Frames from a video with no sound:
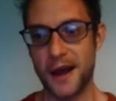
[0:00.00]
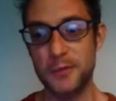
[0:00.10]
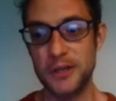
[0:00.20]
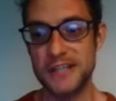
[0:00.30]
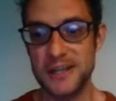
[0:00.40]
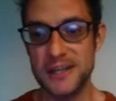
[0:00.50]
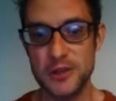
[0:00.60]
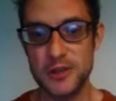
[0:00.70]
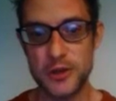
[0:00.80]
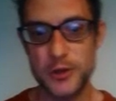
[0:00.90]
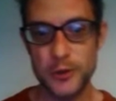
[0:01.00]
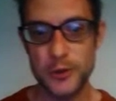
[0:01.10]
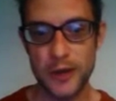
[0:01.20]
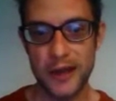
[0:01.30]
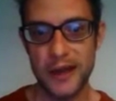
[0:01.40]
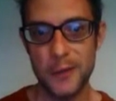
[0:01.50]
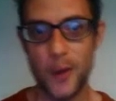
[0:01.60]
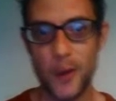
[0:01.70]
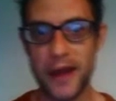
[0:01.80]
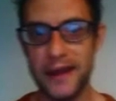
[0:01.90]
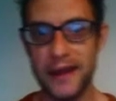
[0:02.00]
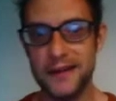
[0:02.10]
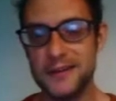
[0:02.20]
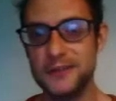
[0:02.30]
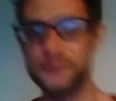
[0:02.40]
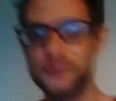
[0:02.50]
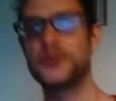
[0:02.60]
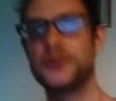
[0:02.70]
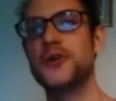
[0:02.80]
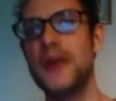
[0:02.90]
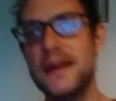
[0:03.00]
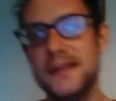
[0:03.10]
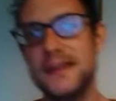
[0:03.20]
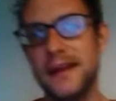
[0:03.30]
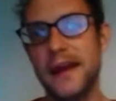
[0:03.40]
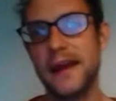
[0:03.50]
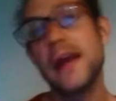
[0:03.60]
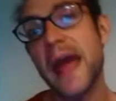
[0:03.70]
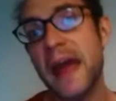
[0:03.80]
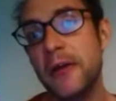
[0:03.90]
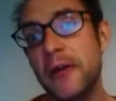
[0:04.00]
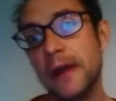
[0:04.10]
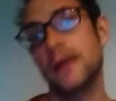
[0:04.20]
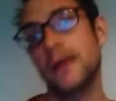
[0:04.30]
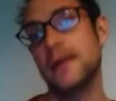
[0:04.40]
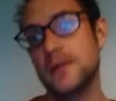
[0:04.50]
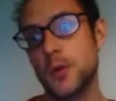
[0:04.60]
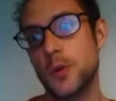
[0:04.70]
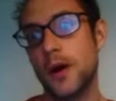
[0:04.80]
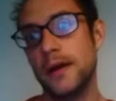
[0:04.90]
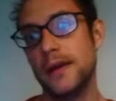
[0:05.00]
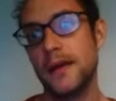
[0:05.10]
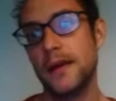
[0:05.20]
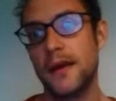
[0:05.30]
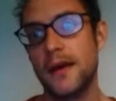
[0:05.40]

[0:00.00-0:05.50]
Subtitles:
I'm going to take you through a way of creating an area in Twine